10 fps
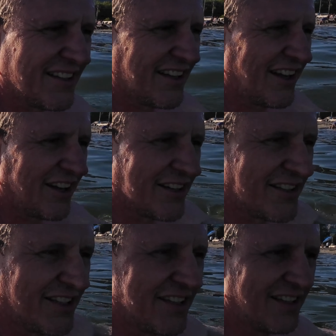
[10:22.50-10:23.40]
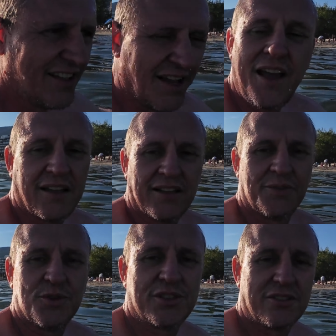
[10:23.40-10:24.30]
yeah, eh, the
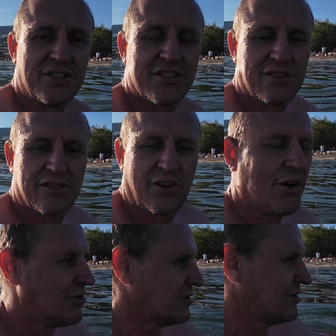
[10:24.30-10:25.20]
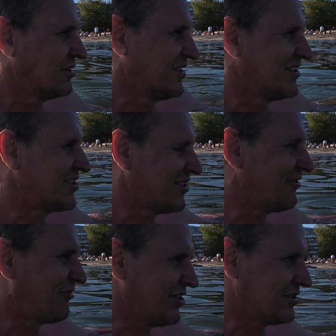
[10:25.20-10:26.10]
water is still cold. It
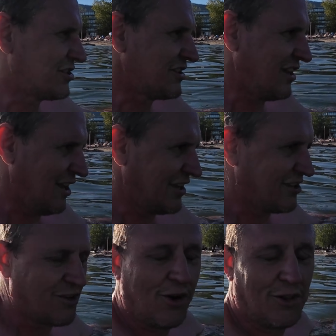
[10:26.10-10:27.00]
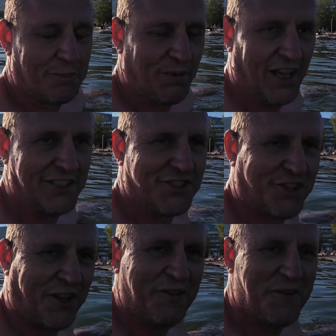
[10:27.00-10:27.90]
still feels like a cold plunge
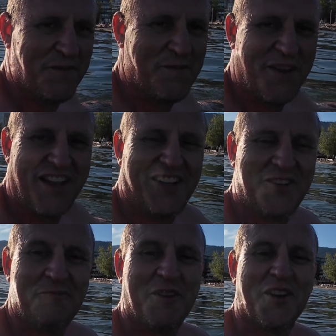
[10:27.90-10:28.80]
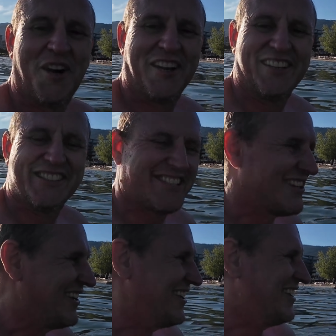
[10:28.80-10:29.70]
to me, to be honest.
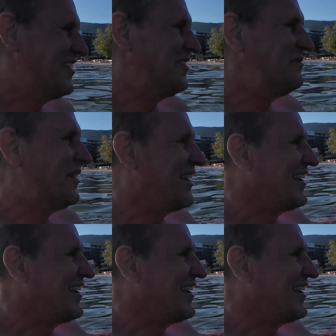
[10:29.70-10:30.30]
But